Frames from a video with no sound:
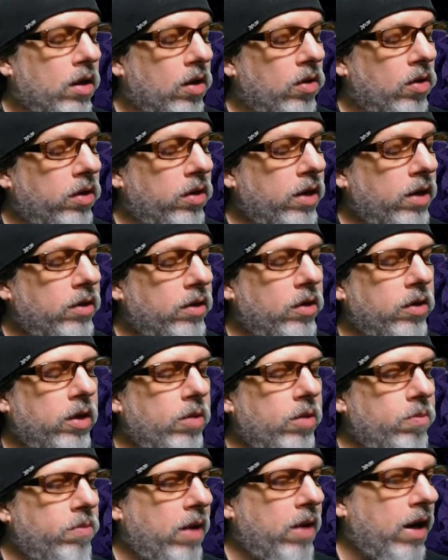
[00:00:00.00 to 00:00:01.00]
Okay, so
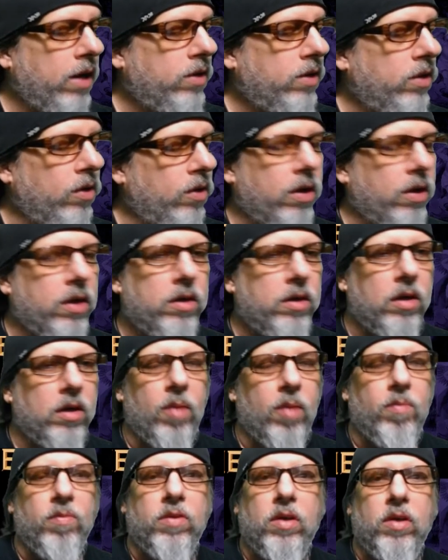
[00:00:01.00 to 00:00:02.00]
getting back to it,
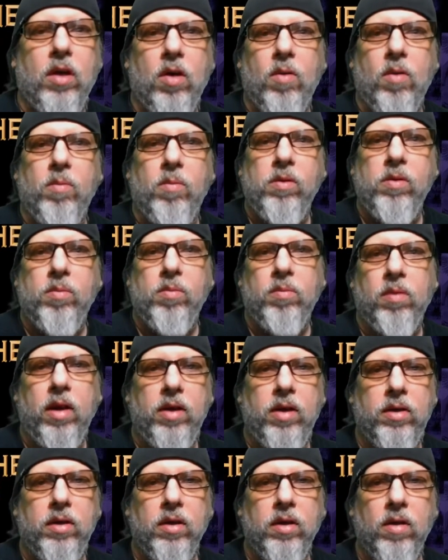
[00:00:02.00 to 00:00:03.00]
so
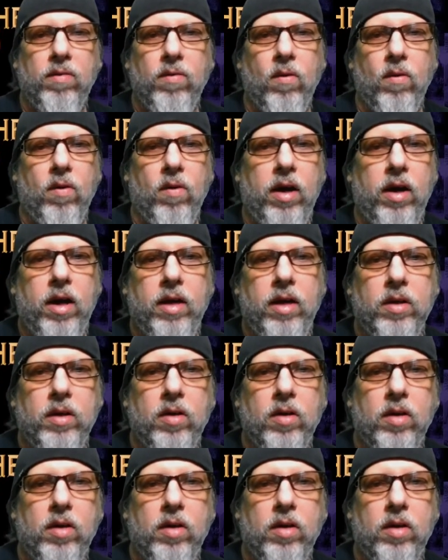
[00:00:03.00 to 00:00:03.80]
blessing their forehead,